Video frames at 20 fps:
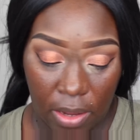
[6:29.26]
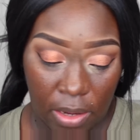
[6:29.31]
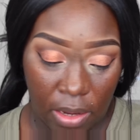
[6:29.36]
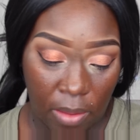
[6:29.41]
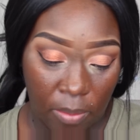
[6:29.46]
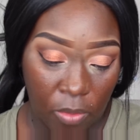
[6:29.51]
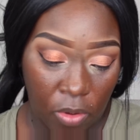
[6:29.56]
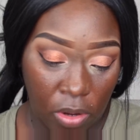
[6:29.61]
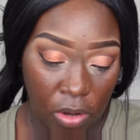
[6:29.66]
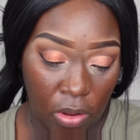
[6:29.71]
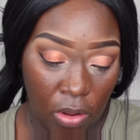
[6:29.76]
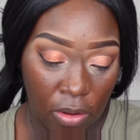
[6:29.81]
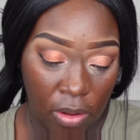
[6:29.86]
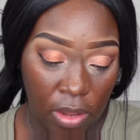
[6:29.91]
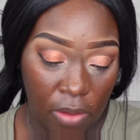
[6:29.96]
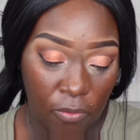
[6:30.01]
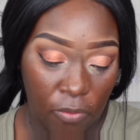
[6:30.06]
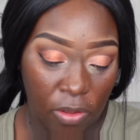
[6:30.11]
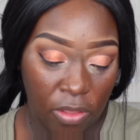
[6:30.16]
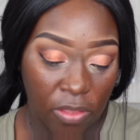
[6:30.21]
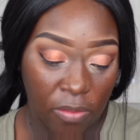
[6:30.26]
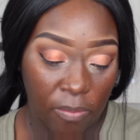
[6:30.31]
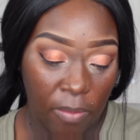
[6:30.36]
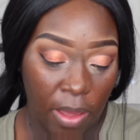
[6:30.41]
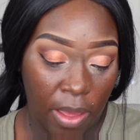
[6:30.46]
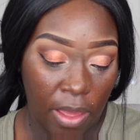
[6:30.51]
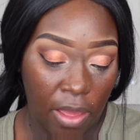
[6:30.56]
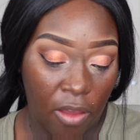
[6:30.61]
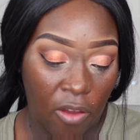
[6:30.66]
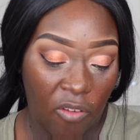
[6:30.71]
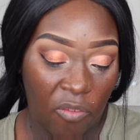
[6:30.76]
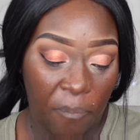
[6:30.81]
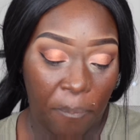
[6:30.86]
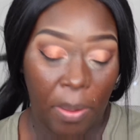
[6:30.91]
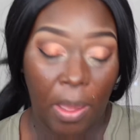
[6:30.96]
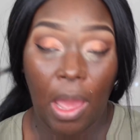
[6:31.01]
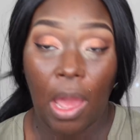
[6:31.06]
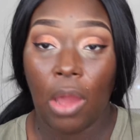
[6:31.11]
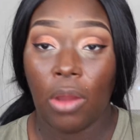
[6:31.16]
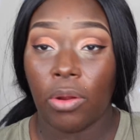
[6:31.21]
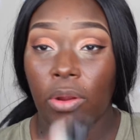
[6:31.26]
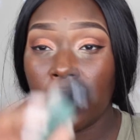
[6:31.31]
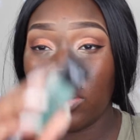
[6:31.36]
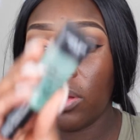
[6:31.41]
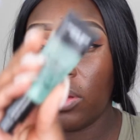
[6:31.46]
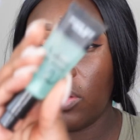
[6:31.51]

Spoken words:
and then I'm gonna go in with my e.l.f. Power